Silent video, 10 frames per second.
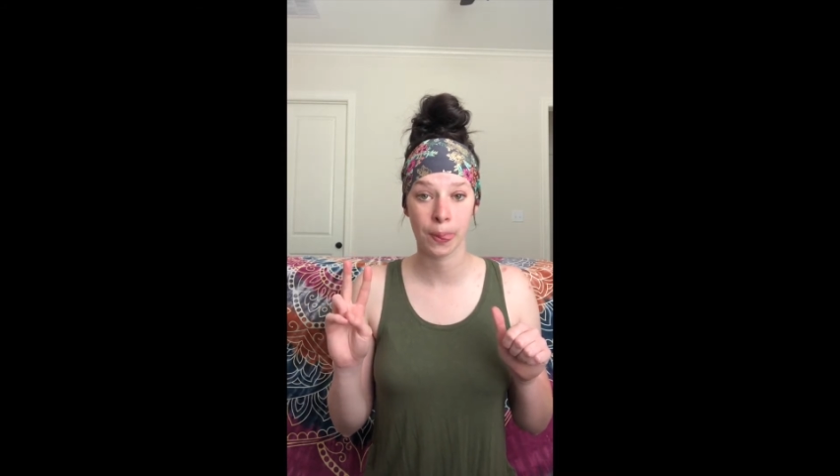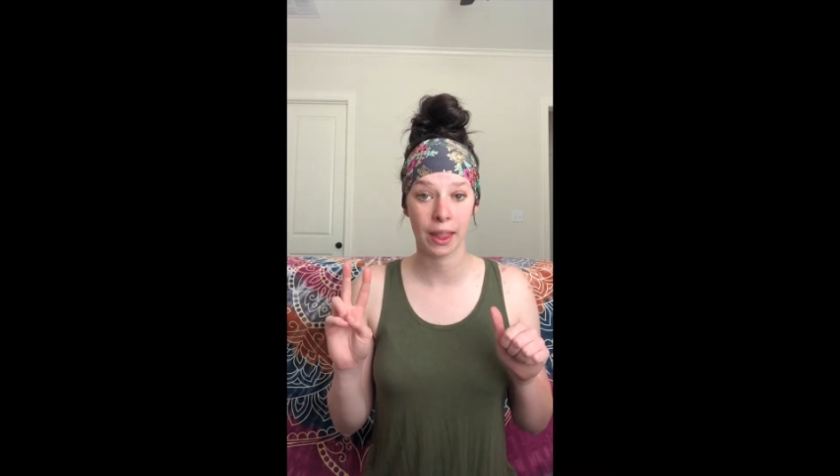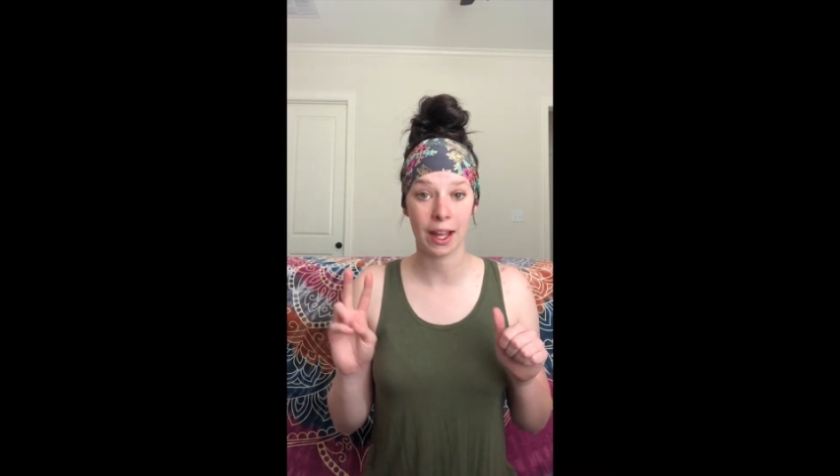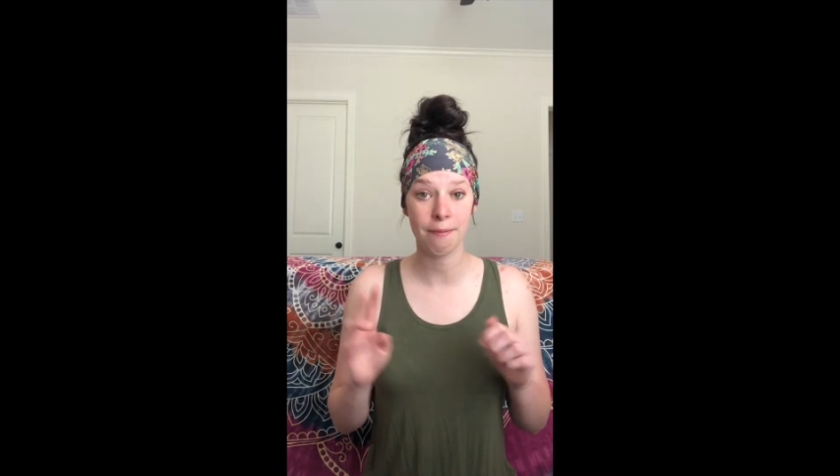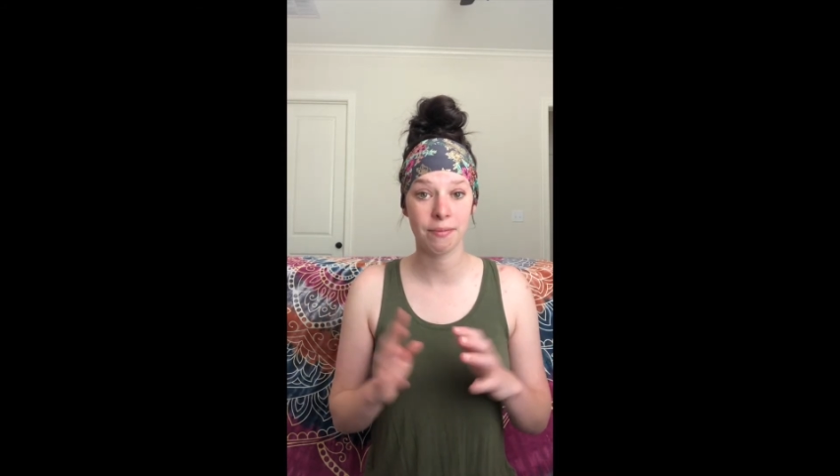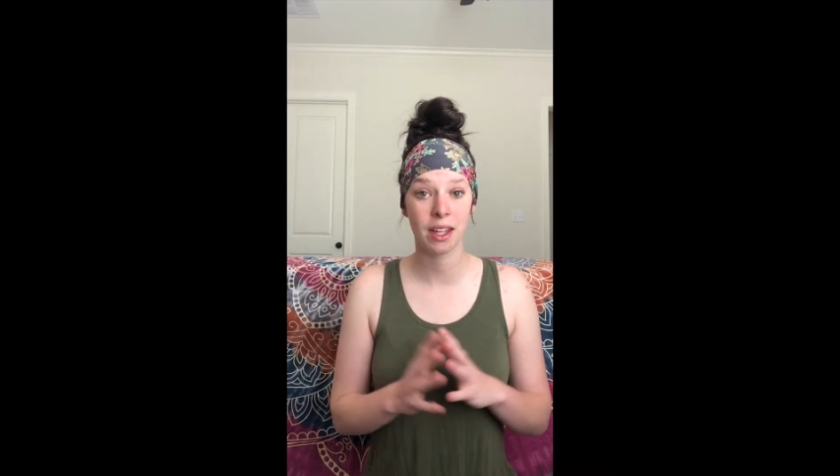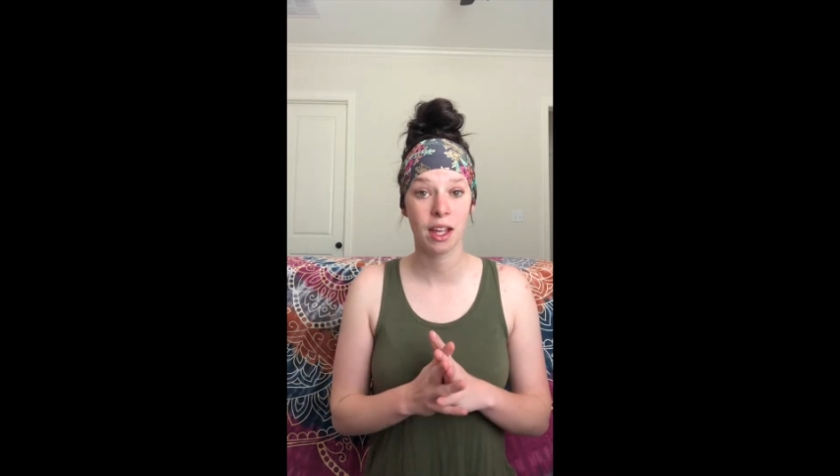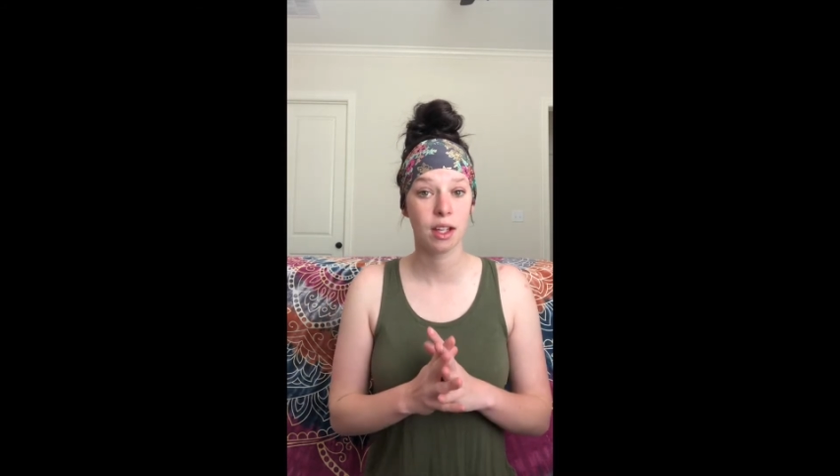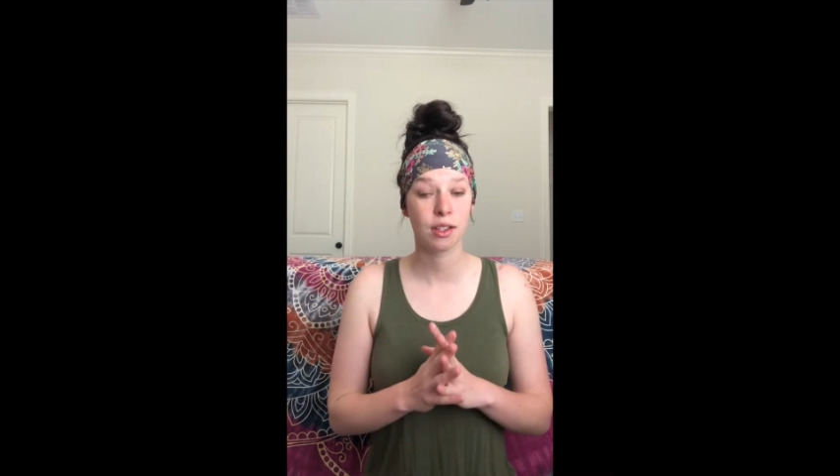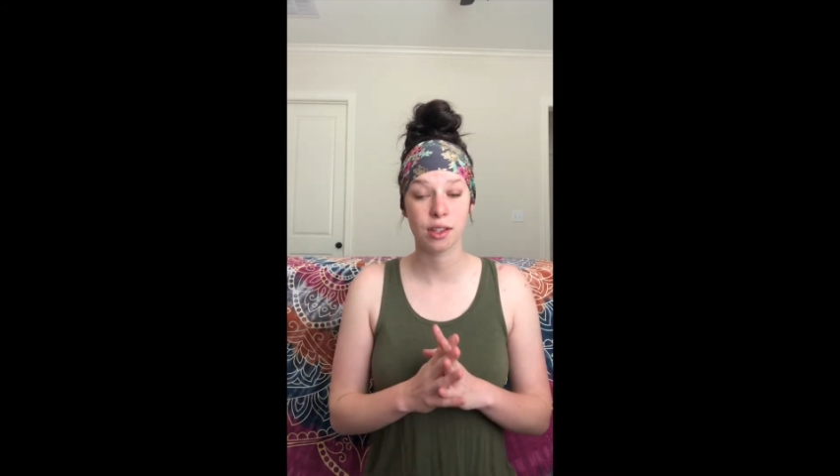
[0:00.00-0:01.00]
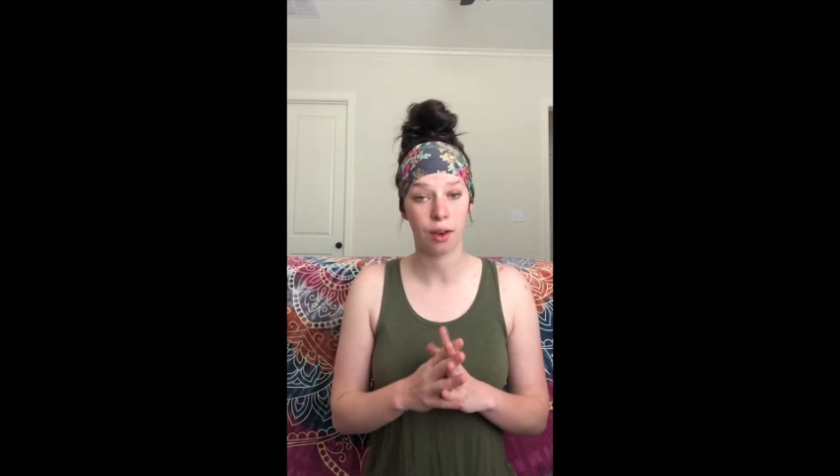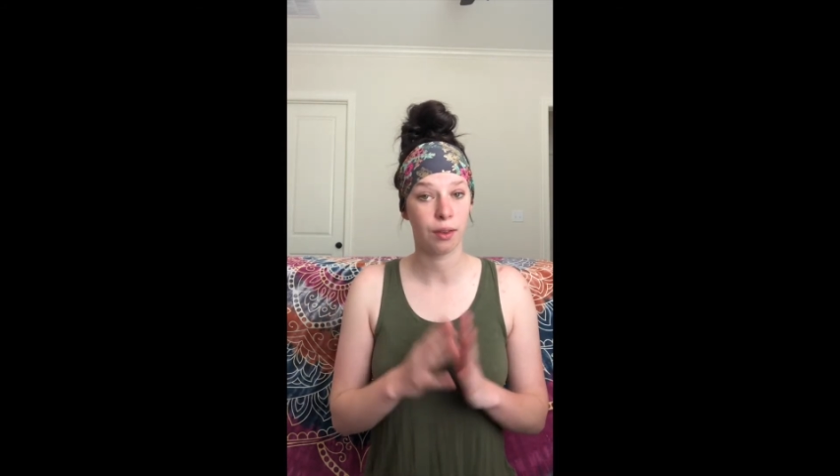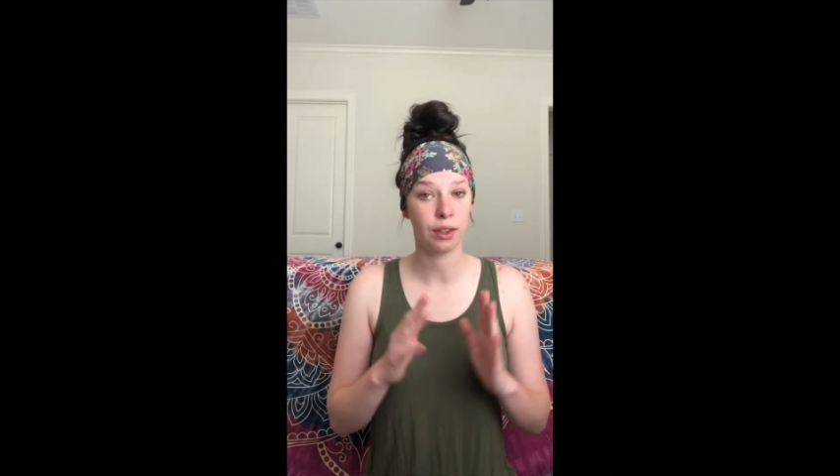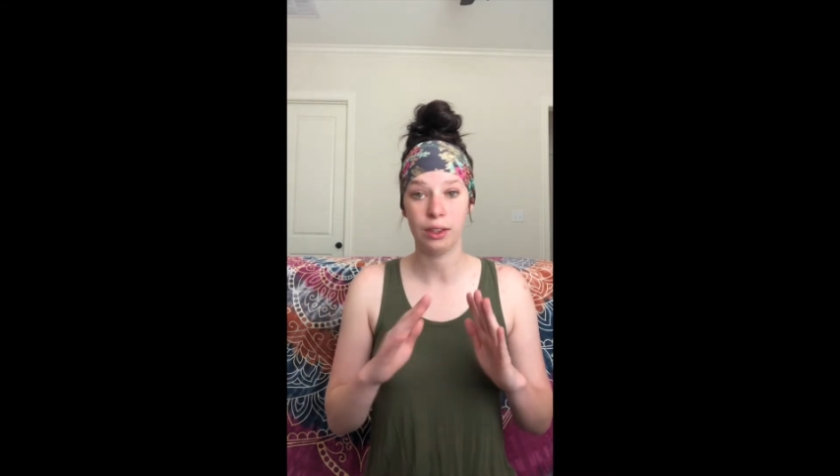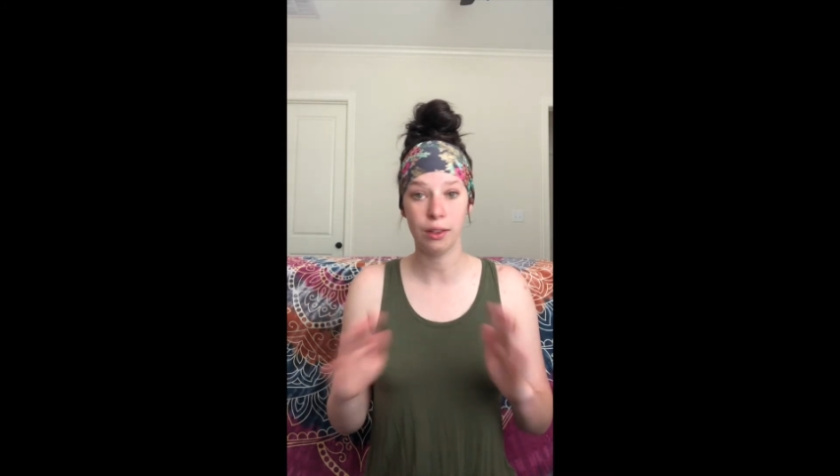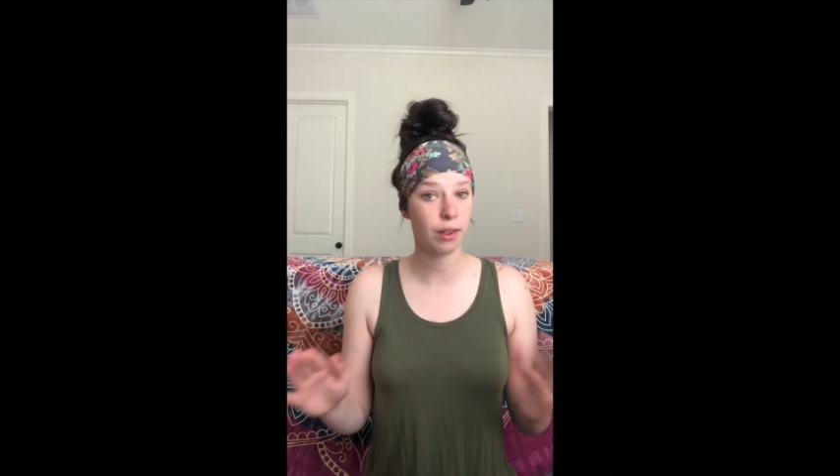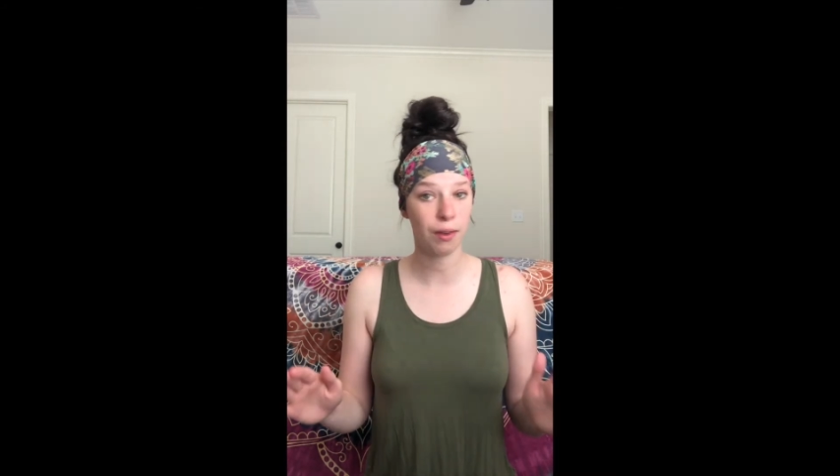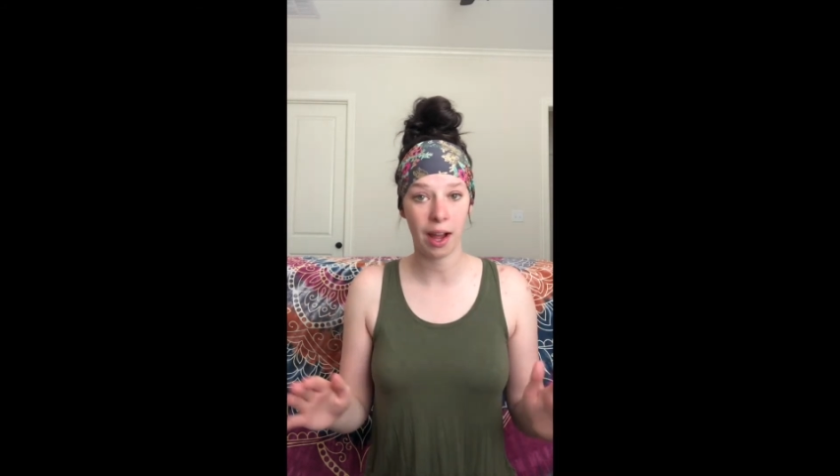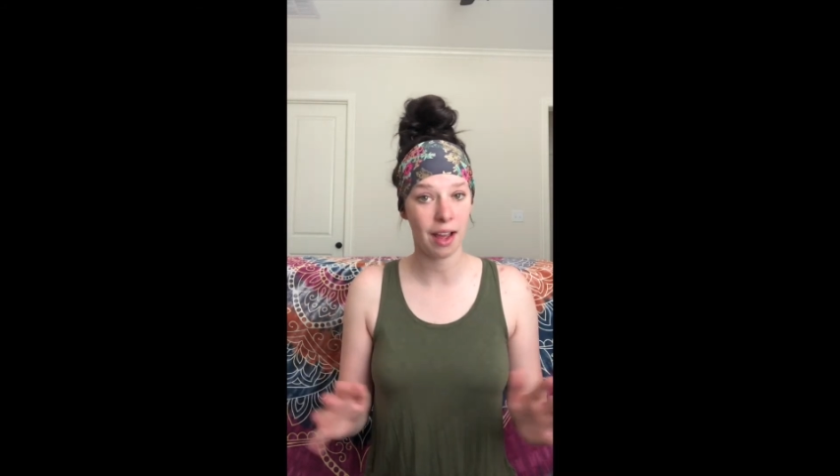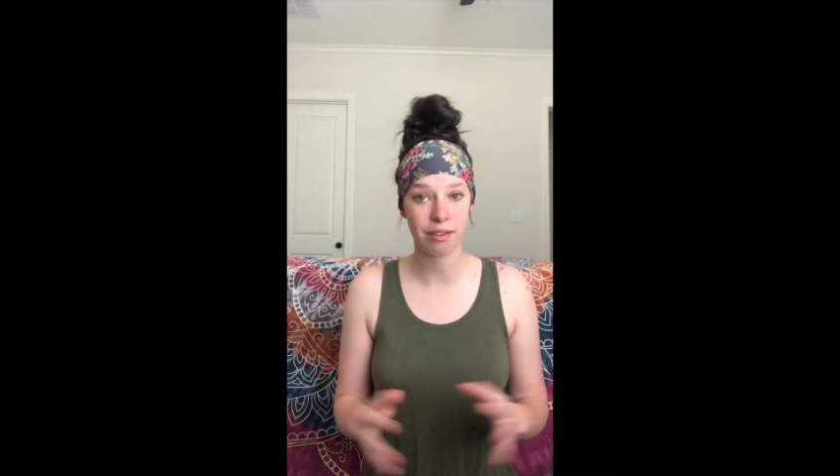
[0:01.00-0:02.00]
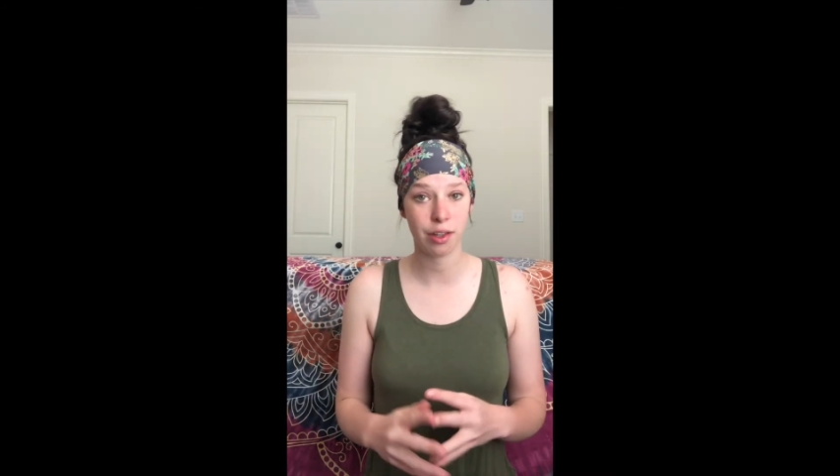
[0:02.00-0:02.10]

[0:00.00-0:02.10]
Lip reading: Okay, so you don't have